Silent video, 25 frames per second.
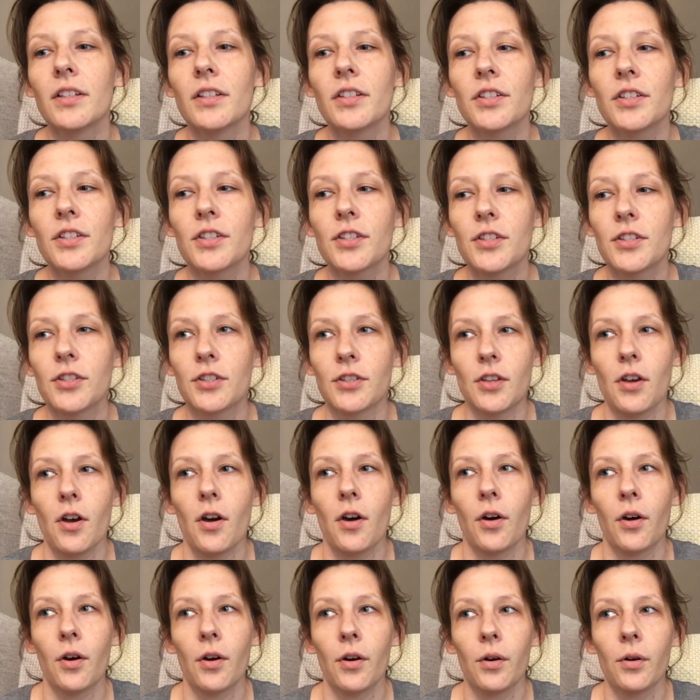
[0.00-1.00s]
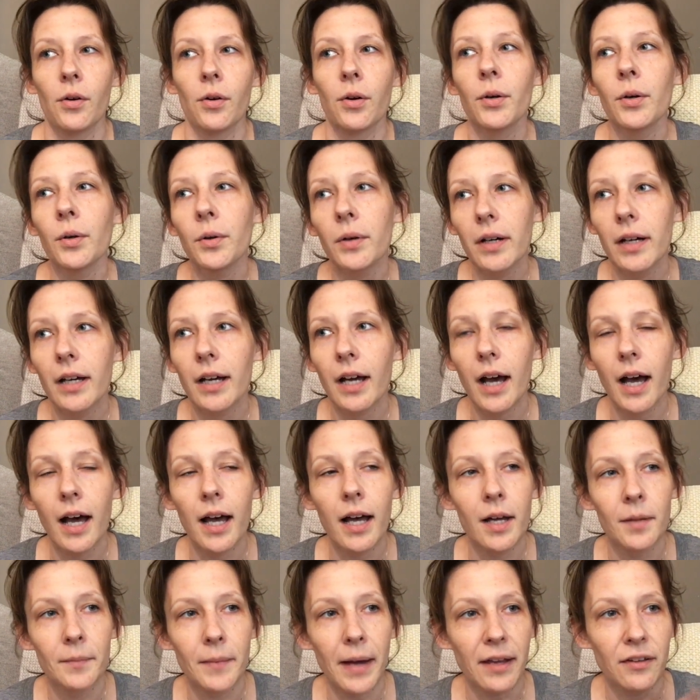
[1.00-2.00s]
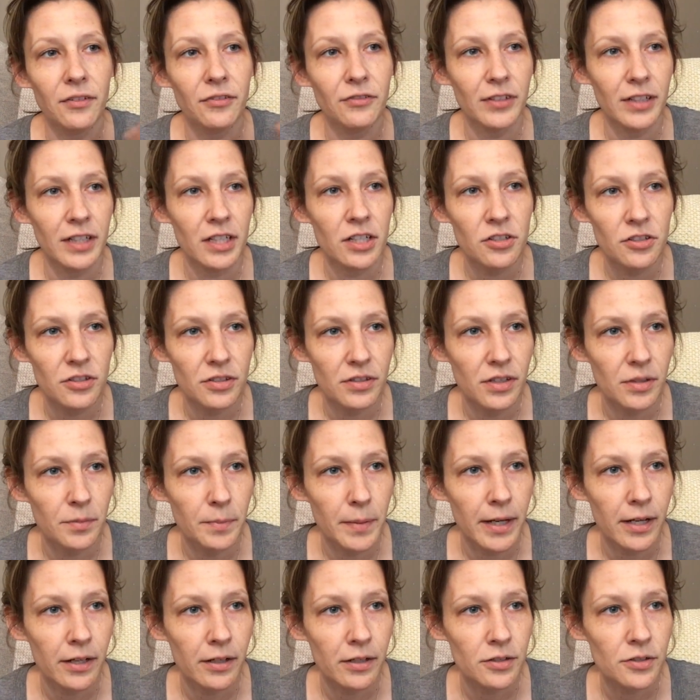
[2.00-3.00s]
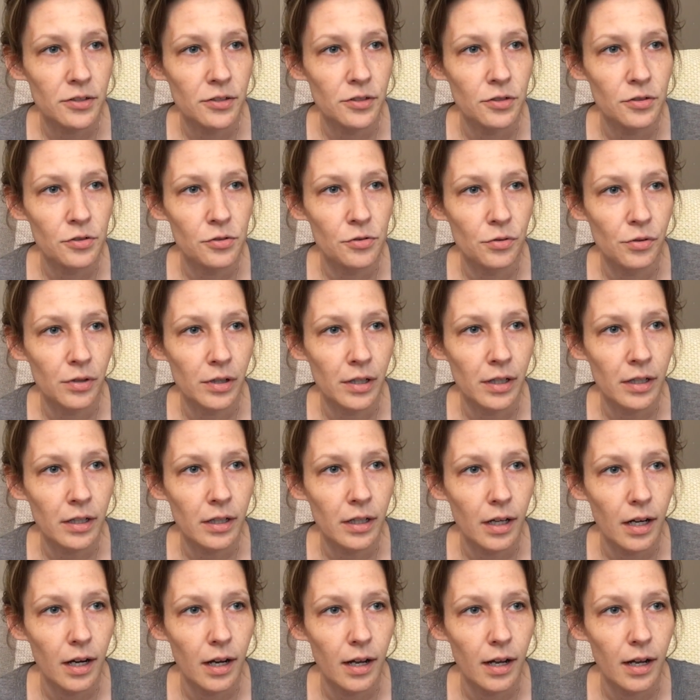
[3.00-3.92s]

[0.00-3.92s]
So I finished the Paris Toujours